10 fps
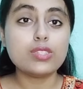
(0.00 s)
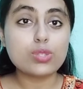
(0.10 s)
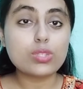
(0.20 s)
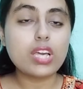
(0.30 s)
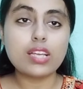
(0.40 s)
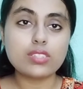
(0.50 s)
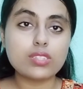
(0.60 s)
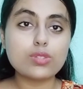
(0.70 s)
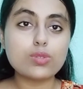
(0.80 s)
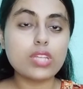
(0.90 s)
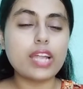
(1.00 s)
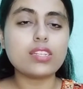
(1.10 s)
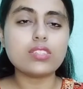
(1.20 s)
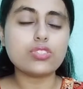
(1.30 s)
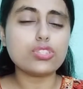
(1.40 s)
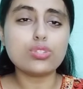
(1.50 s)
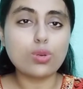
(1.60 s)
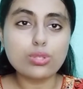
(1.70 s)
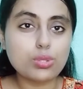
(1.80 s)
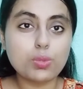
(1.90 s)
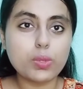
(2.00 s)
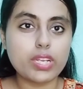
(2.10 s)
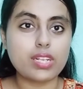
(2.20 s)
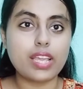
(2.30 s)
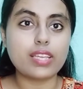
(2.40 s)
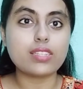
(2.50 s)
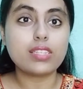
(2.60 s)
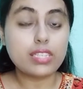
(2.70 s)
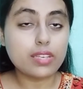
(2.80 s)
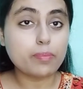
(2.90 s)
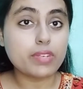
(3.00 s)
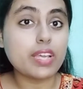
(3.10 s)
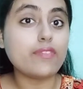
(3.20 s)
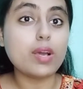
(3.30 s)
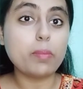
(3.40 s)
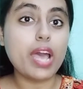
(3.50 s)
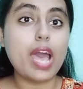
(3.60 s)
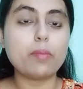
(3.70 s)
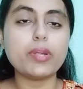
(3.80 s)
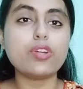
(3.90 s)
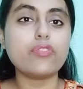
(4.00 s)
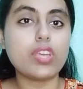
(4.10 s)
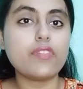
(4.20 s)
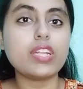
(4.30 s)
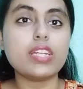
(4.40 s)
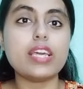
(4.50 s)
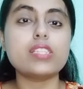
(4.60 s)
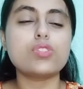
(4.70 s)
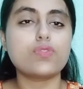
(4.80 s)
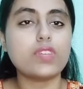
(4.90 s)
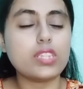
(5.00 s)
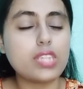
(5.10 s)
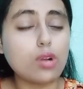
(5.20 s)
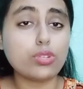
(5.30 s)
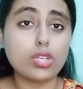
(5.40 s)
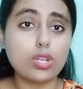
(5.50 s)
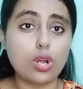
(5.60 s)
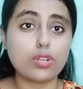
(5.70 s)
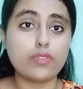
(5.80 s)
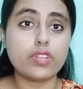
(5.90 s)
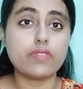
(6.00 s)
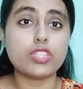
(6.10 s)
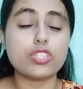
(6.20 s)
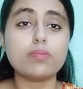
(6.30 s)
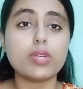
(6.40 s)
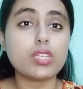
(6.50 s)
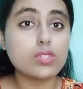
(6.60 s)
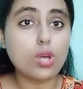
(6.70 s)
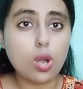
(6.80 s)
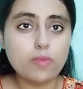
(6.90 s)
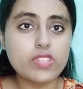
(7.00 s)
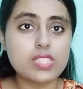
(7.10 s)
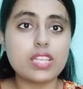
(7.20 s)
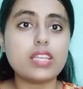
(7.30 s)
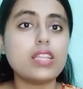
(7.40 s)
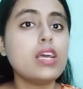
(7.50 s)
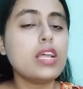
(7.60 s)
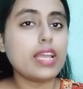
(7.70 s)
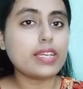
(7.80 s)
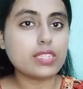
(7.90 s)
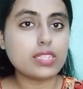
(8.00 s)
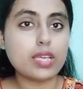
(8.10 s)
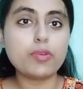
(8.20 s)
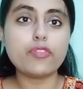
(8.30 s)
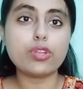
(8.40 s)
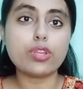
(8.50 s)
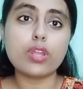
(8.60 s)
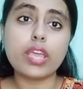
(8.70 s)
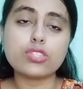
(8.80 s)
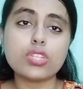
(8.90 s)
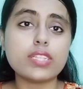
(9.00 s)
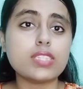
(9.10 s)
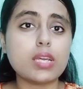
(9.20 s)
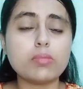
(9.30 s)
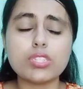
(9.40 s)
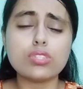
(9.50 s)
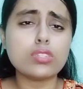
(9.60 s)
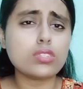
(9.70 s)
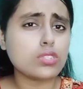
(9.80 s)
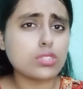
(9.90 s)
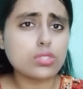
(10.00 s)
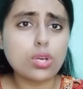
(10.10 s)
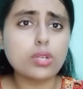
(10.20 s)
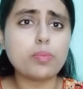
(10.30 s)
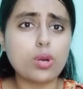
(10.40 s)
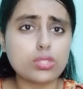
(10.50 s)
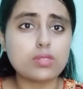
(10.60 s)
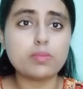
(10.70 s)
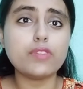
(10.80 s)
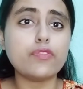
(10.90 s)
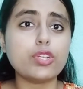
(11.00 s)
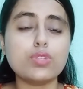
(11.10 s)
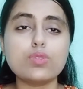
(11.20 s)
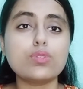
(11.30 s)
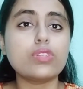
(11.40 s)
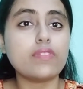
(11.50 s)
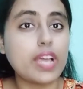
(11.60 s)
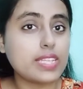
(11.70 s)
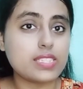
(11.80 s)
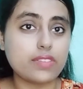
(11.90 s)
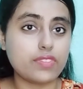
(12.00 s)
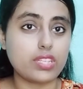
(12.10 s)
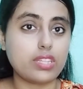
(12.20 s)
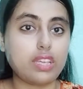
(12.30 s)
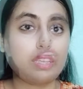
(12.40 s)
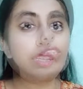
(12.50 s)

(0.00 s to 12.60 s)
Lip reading: So the answer to that is just don't do it. Like develop a habit of giving tests without a lot of revision, because obviously like the day before your actual examination it is just not possible for you to revise everything.